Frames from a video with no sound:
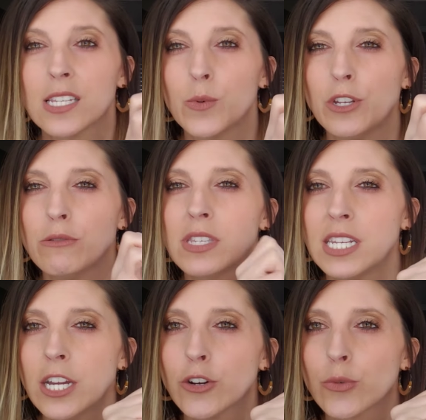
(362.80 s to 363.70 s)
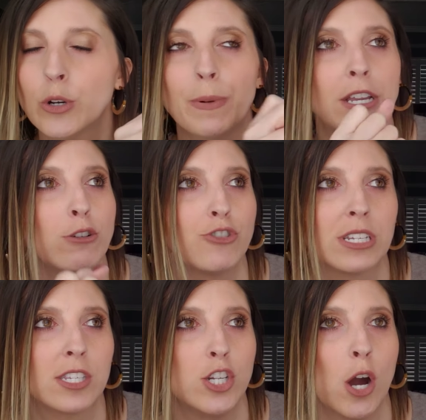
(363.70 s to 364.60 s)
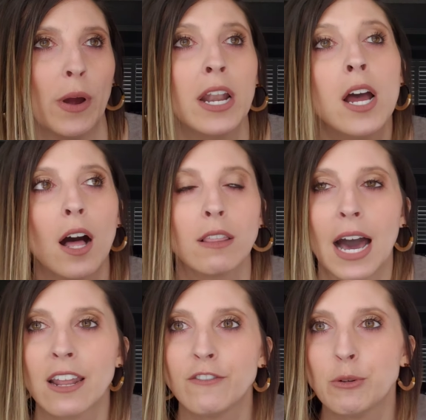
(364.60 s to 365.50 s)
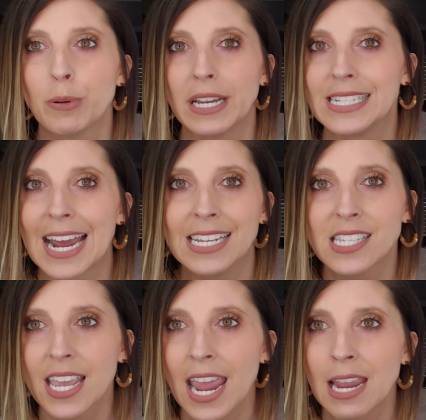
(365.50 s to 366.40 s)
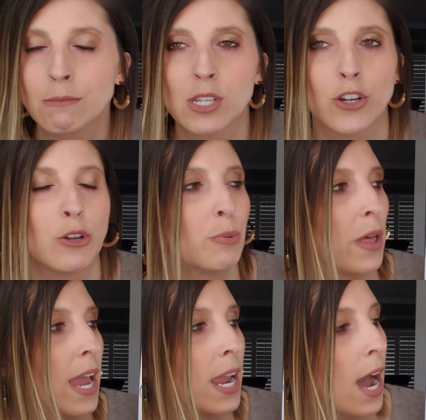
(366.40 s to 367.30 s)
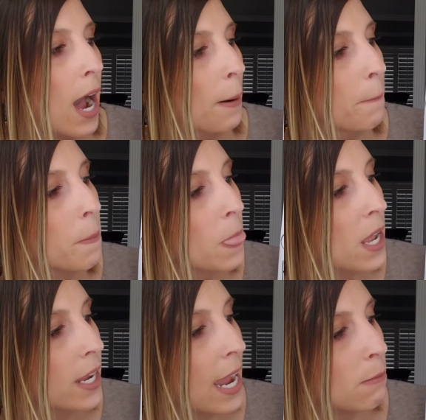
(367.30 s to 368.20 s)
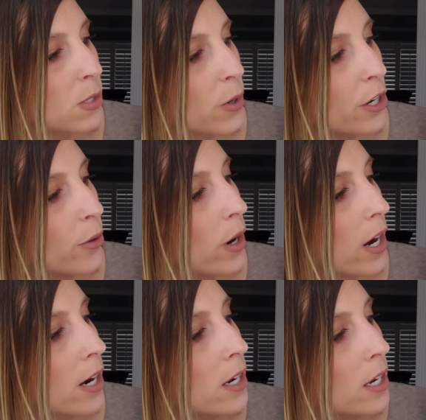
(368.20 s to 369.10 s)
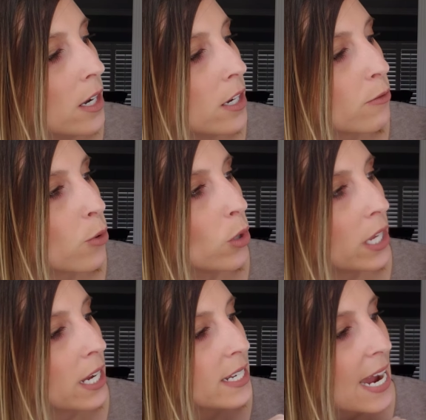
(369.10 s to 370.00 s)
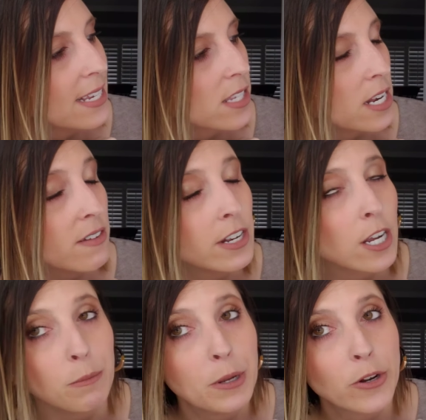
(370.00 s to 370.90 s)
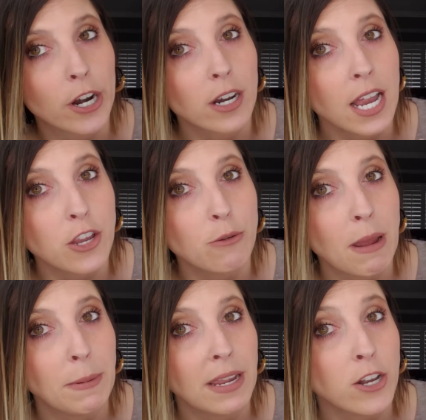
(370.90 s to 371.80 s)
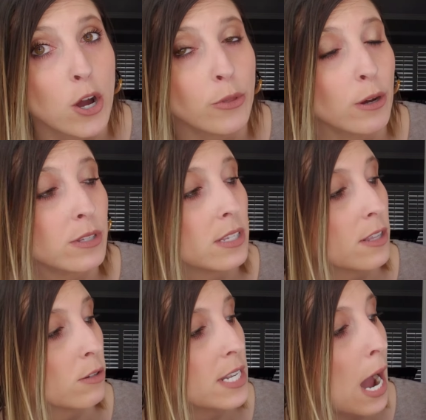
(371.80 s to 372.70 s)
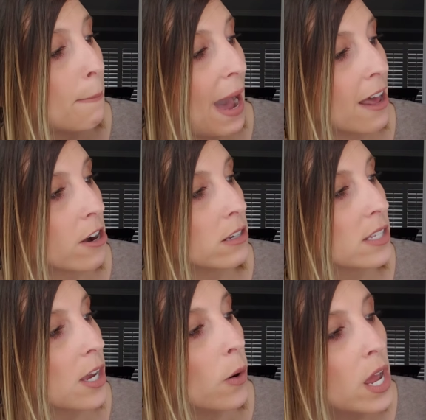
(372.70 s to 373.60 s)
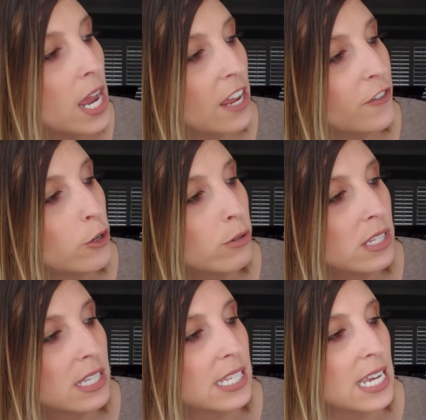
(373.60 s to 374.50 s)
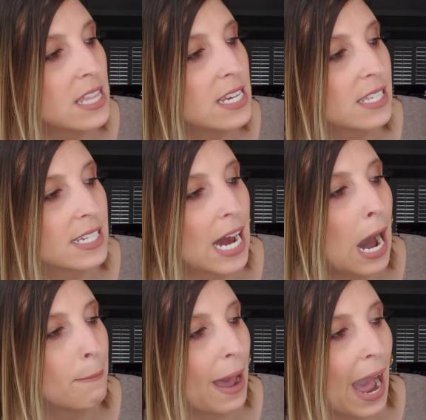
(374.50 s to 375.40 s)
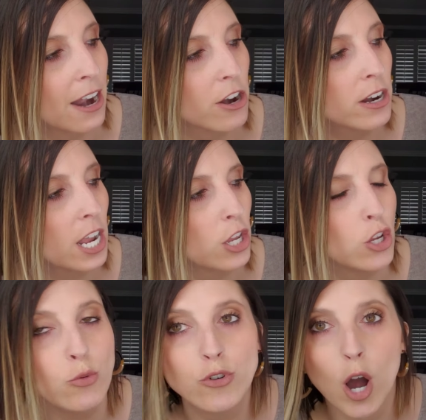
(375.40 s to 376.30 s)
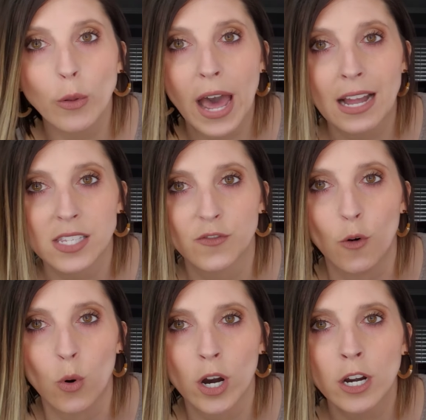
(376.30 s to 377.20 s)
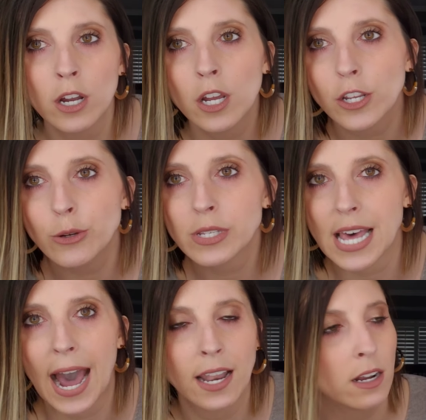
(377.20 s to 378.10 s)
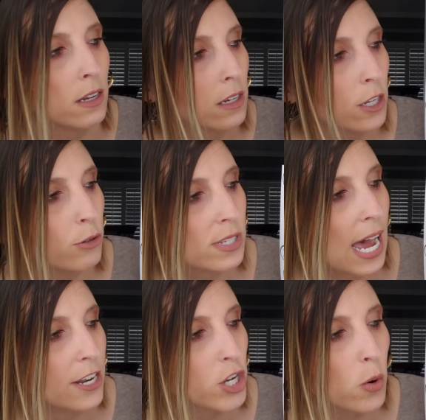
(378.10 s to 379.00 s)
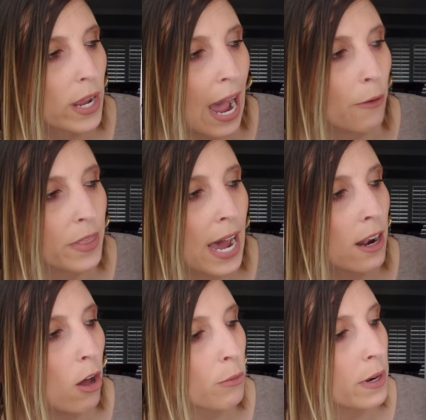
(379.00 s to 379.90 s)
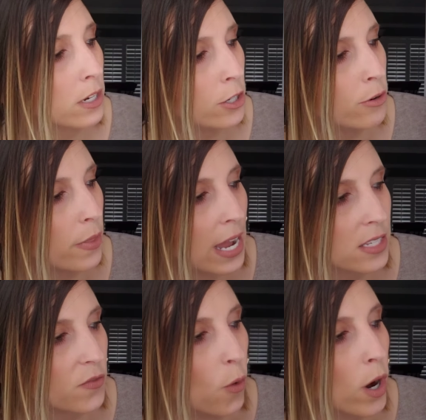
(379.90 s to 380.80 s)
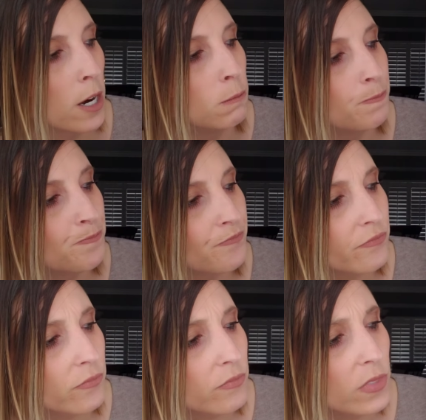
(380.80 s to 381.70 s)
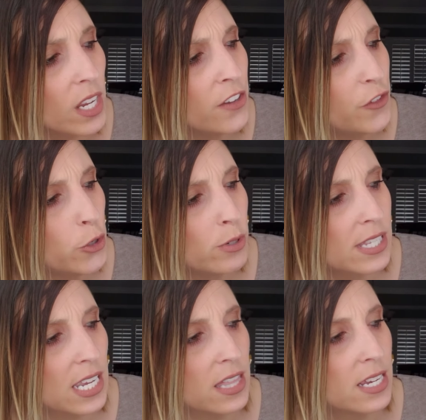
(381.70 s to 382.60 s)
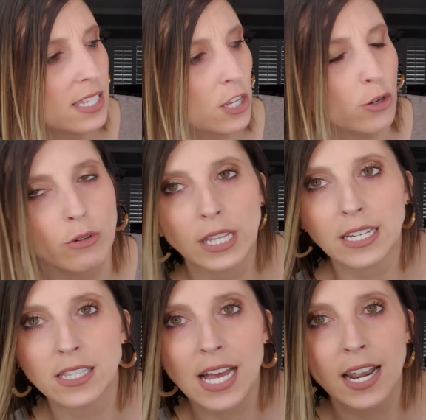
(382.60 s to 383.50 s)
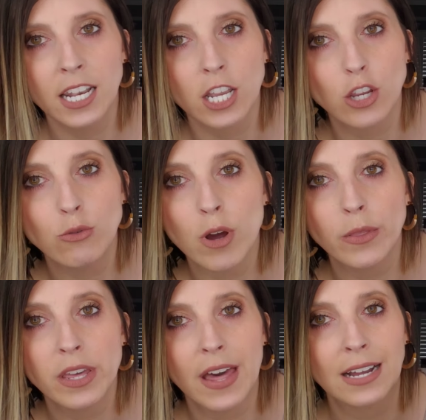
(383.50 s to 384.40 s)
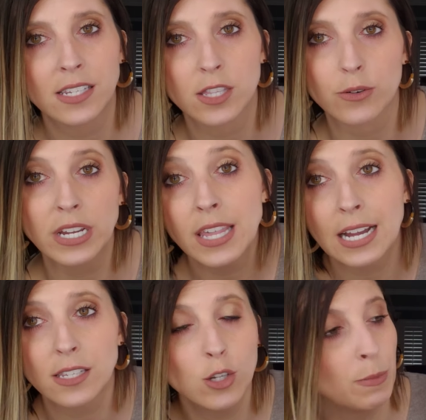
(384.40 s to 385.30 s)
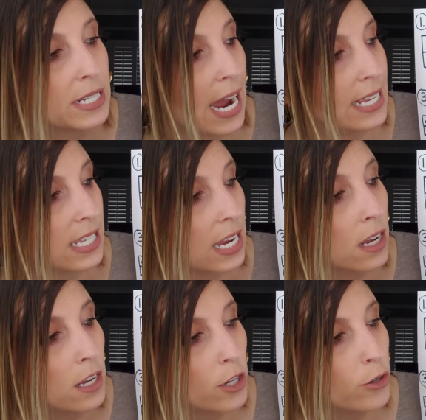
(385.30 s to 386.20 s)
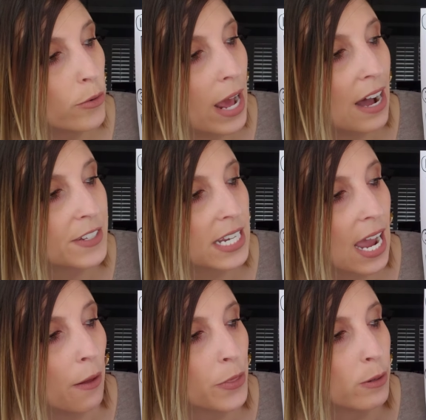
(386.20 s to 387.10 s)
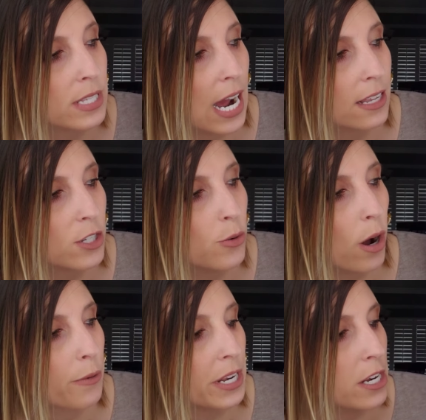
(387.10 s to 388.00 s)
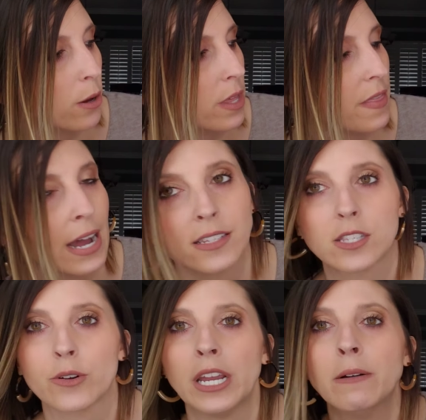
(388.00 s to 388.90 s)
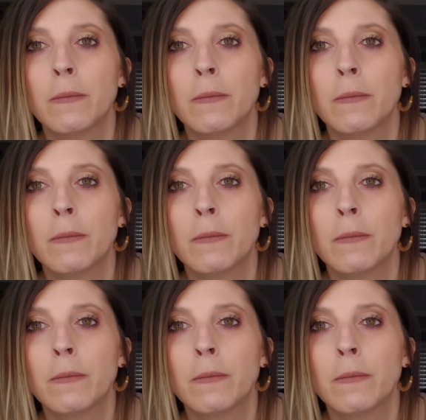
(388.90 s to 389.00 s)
is when you see a group and you just know it. A lot of you play dice games, or you play games where you are rolling a dice on even a computer and you maybe know those dot patterns. So if you see this dot pattern and you know that's 4, use that. Use that. Don't count that. You know that's 4. If you see this and you glance at it and you know that that's 3, that's subitizing. You don't have to count those dots. You already know that that's 3.